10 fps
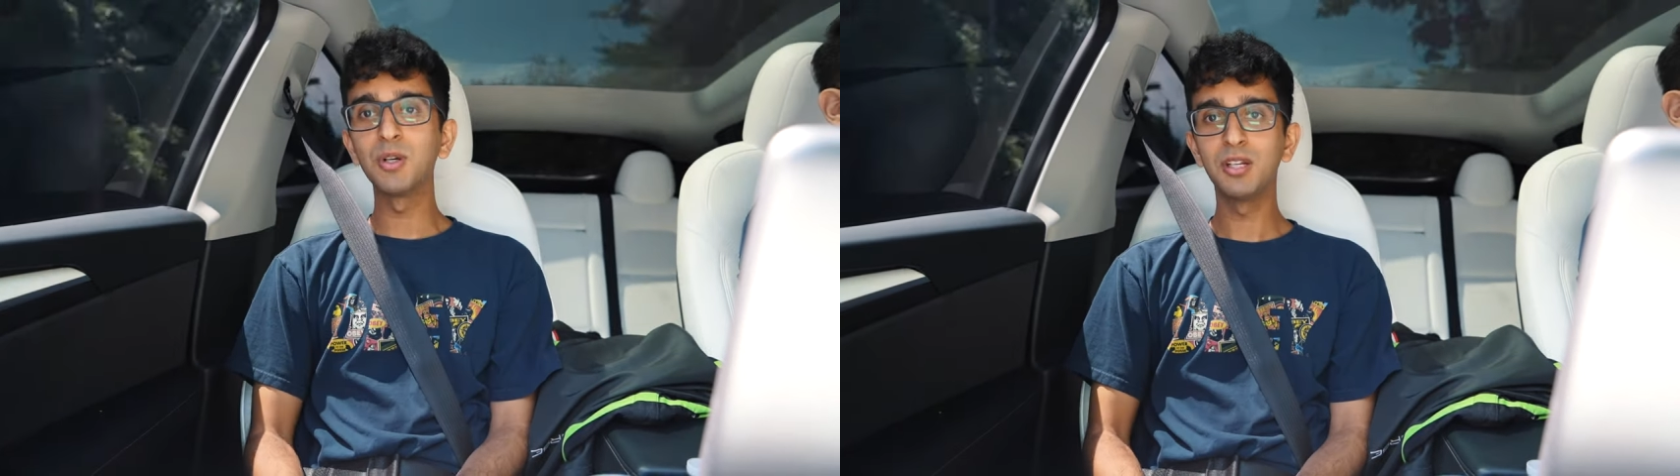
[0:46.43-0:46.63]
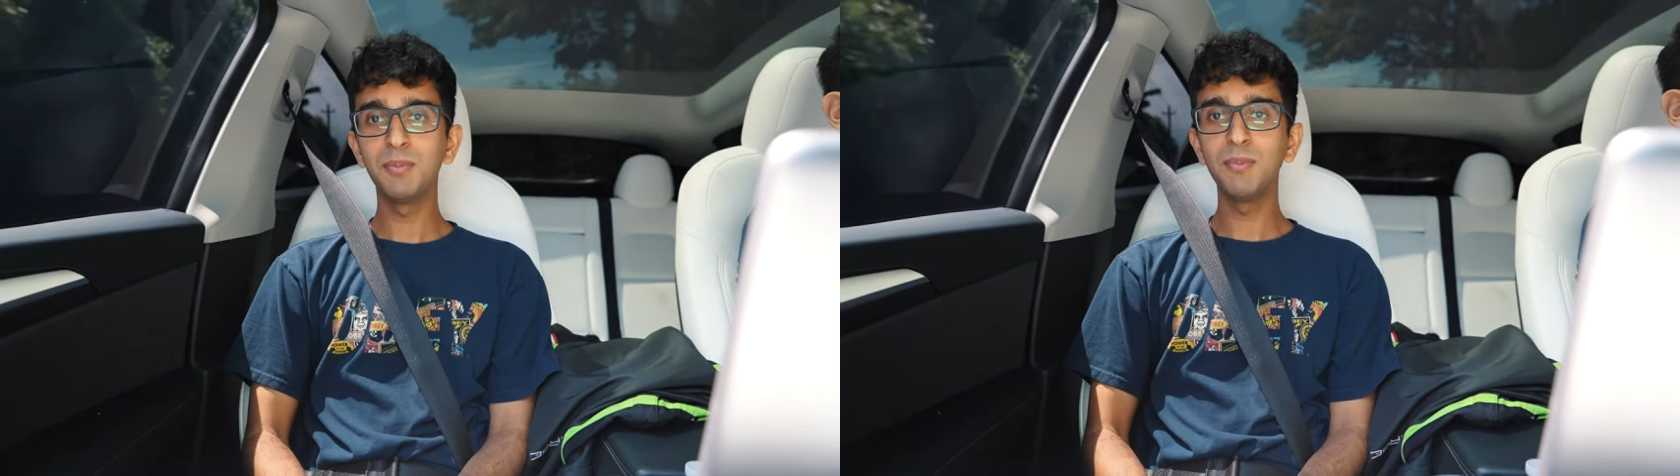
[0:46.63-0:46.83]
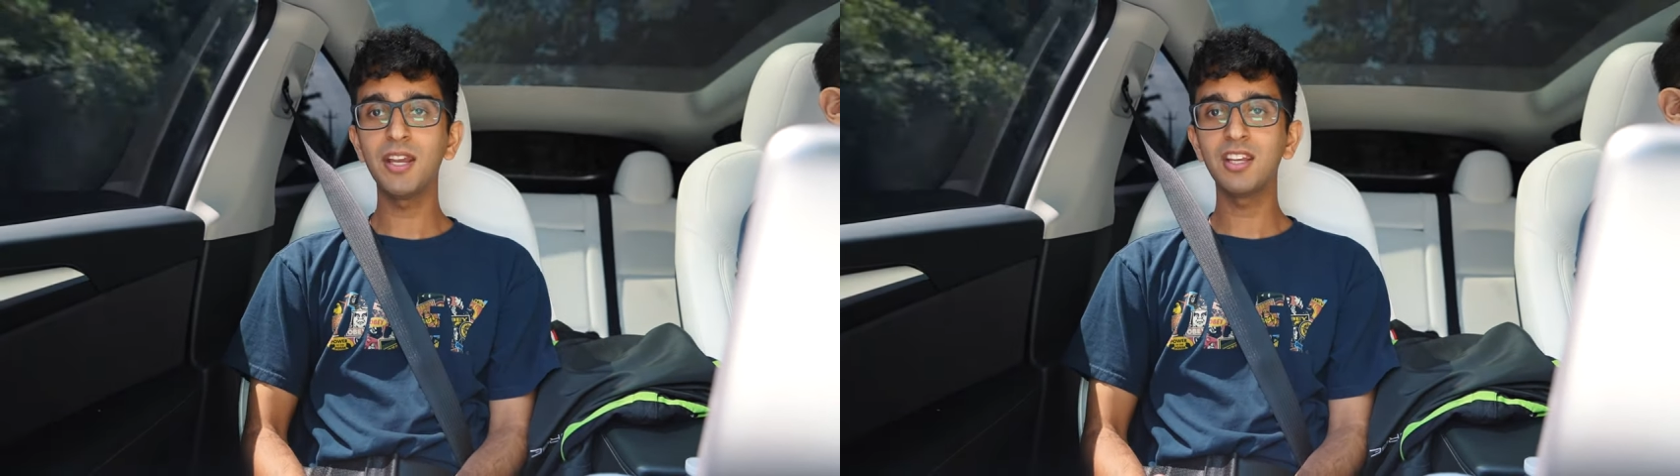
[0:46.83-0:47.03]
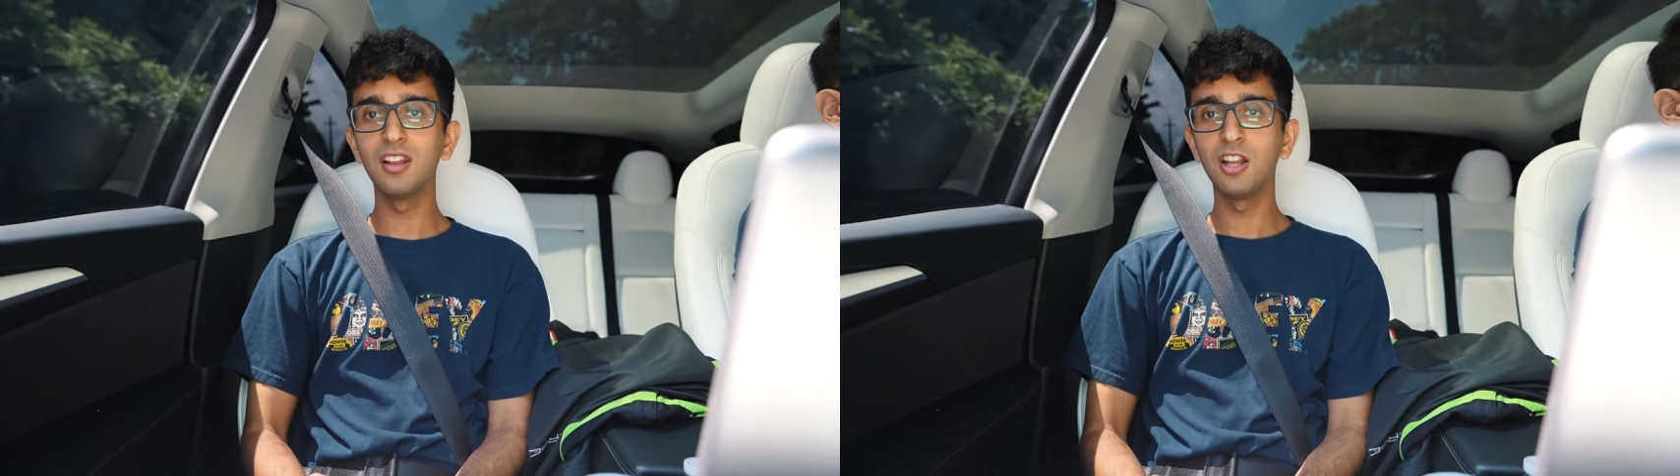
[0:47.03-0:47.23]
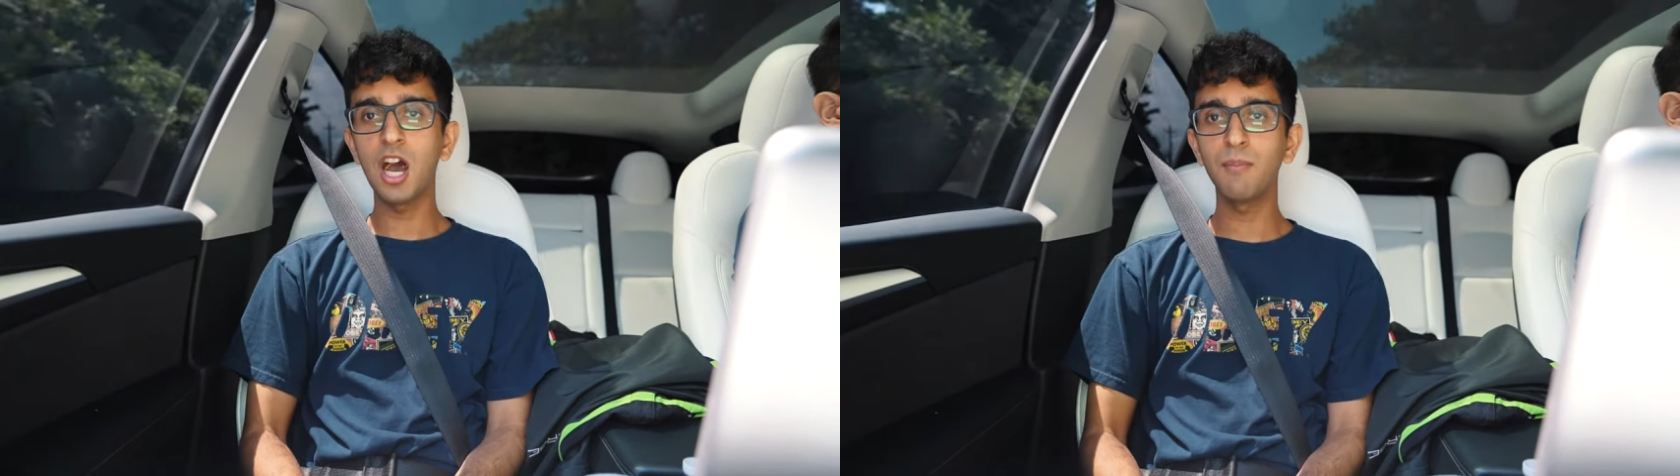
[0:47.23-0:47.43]
We're gonna be making
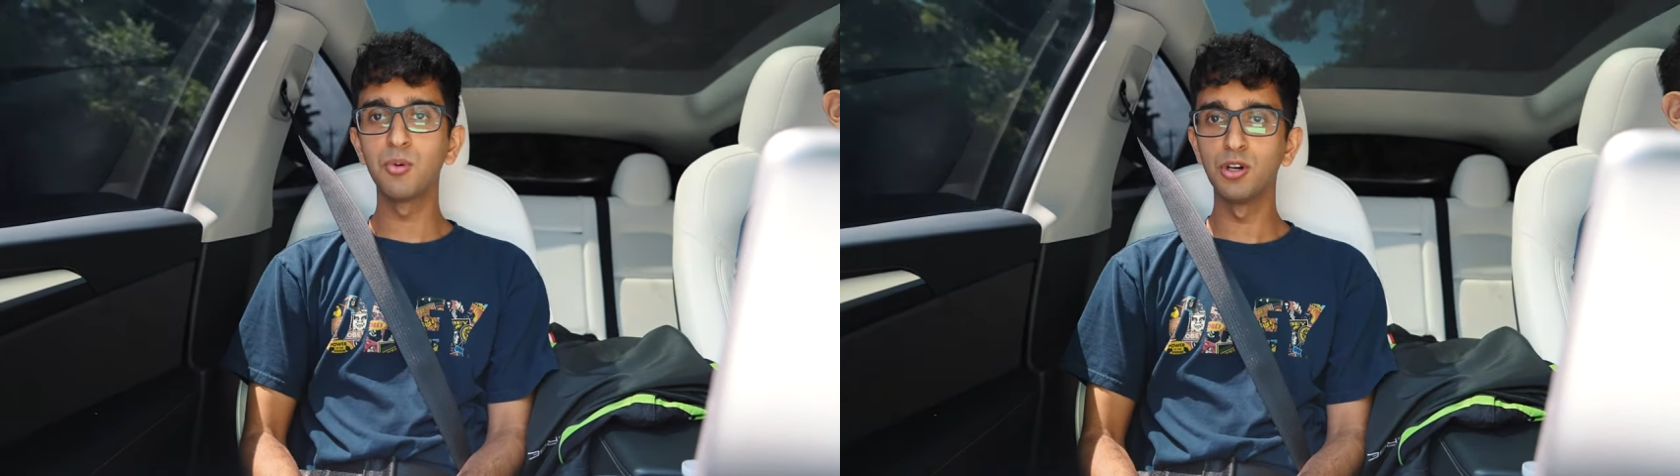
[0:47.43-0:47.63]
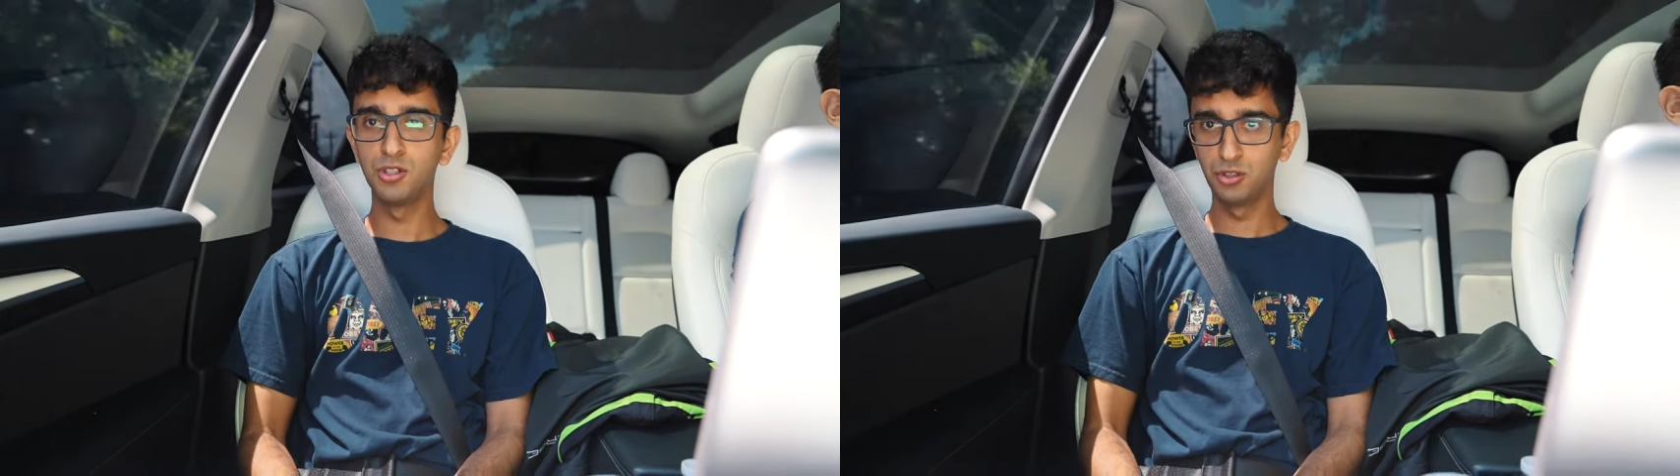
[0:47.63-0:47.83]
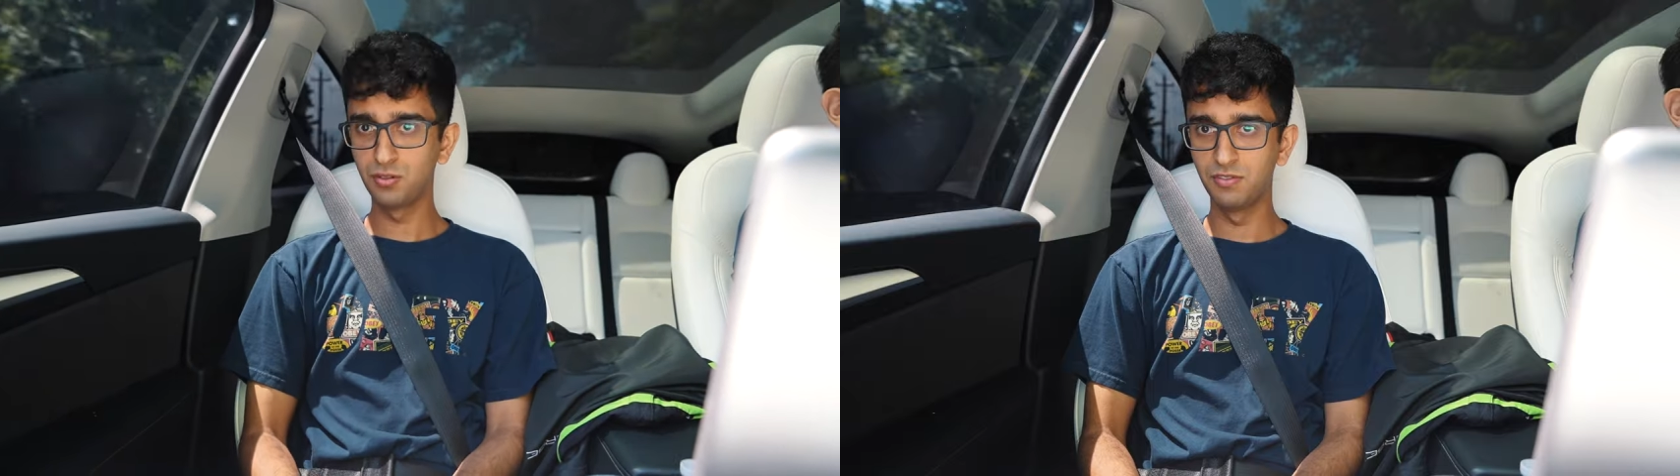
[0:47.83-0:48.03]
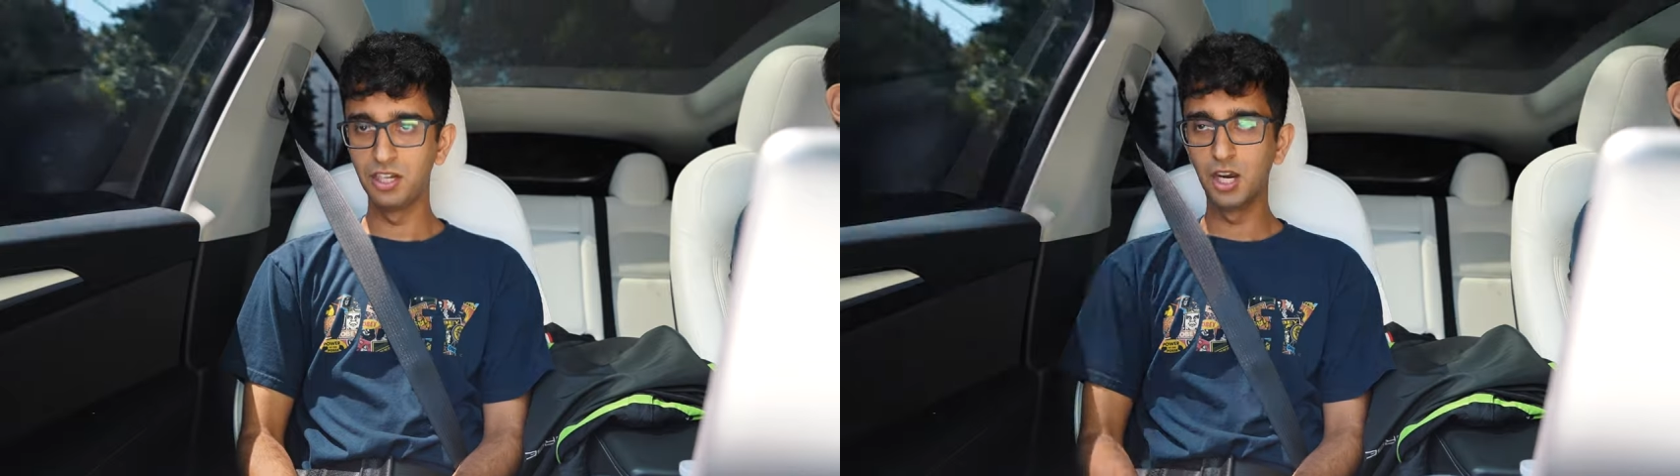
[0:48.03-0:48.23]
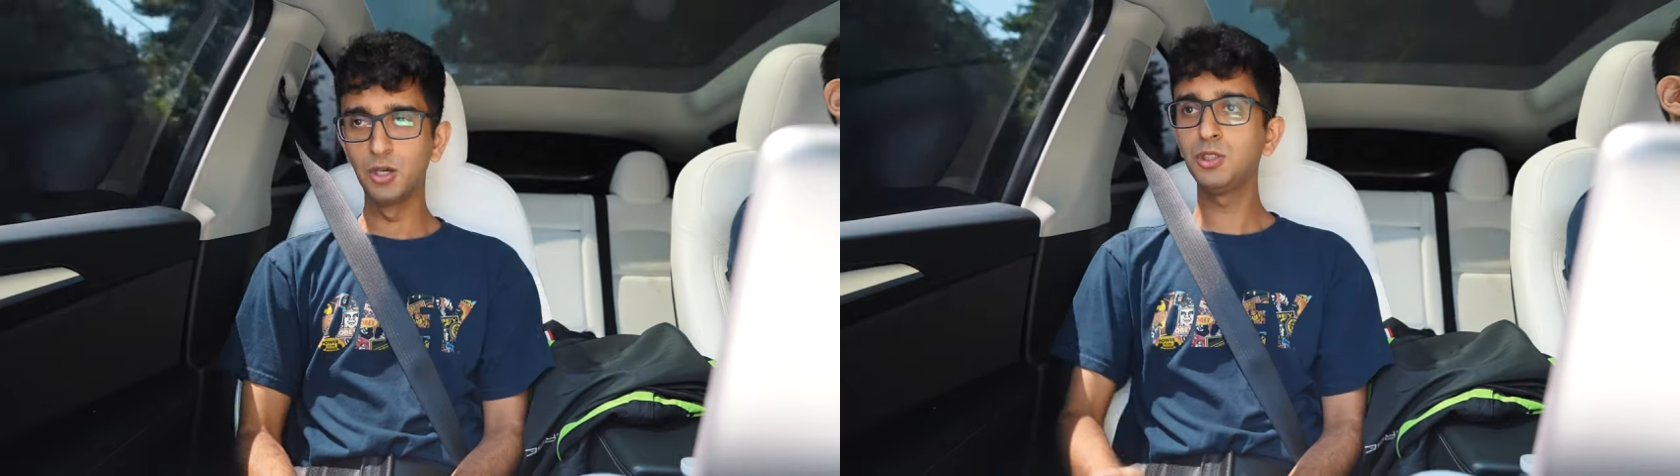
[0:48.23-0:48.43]
a lot more YouTube
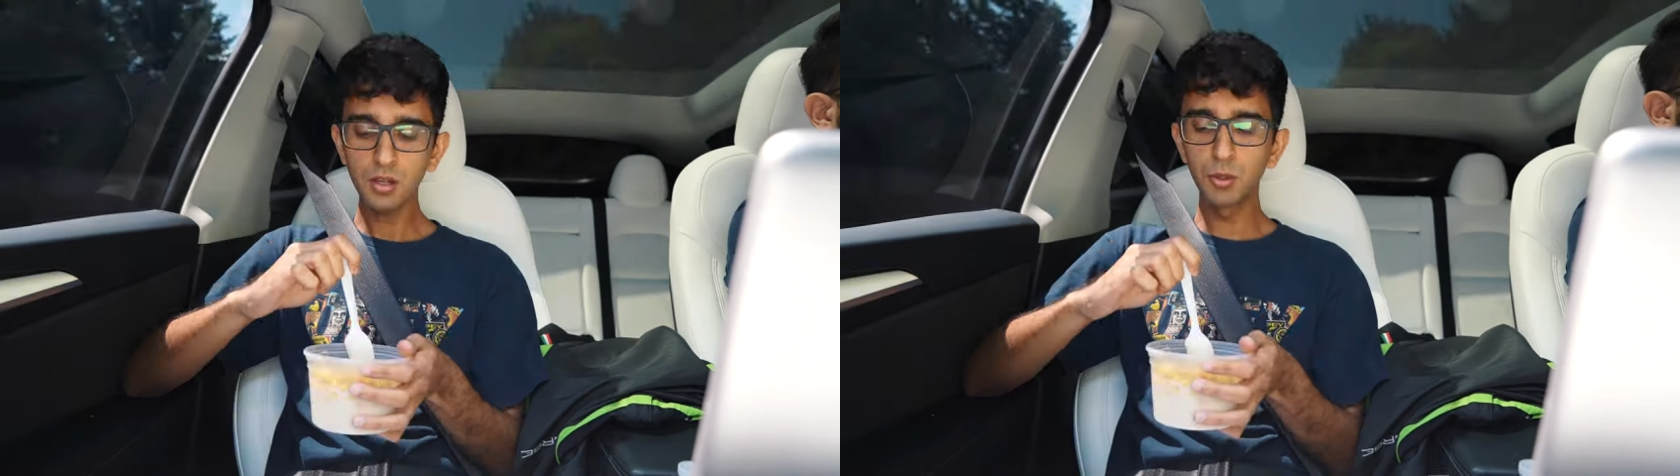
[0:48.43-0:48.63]
videos.